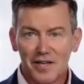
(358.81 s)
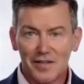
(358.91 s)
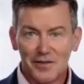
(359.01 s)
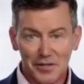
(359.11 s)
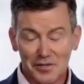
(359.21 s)

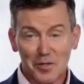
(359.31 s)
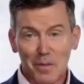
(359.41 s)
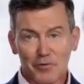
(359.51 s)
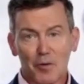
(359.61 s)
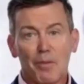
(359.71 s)
This is about
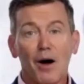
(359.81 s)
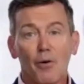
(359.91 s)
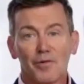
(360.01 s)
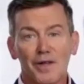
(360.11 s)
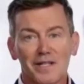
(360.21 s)
the power
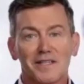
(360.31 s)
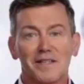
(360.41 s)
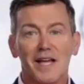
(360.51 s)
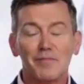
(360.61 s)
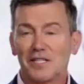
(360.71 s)
that's in
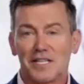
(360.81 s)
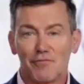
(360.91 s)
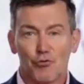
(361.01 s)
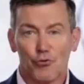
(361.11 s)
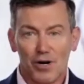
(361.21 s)
them to give
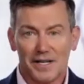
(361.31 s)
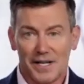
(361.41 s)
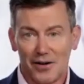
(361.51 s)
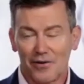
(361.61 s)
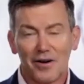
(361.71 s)
great
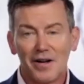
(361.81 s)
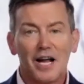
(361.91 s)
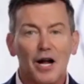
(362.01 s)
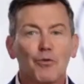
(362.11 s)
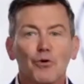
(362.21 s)
care.
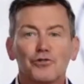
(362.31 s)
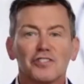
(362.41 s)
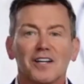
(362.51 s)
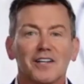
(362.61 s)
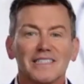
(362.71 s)
And we're just
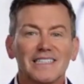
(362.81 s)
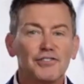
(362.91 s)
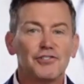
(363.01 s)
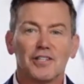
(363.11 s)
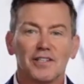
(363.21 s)

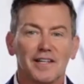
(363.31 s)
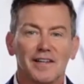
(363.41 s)
unleashing it